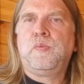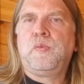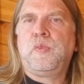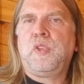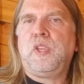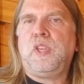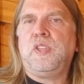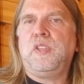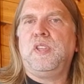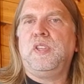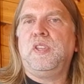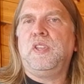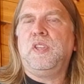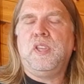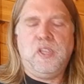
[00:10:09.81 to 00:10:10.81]
and
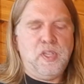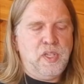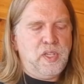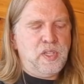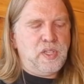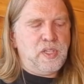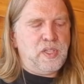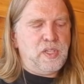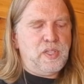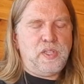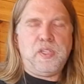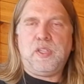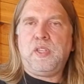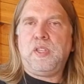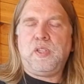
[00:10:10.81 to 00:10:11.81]
then
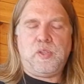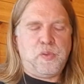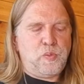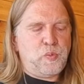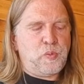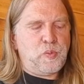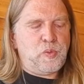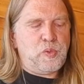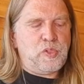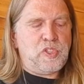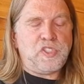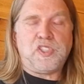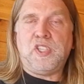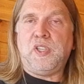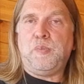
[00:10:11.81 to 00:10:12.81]

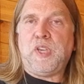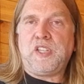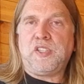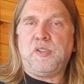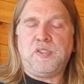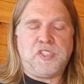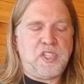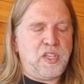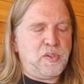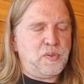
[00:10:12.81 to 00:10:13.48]
descending back down the scale.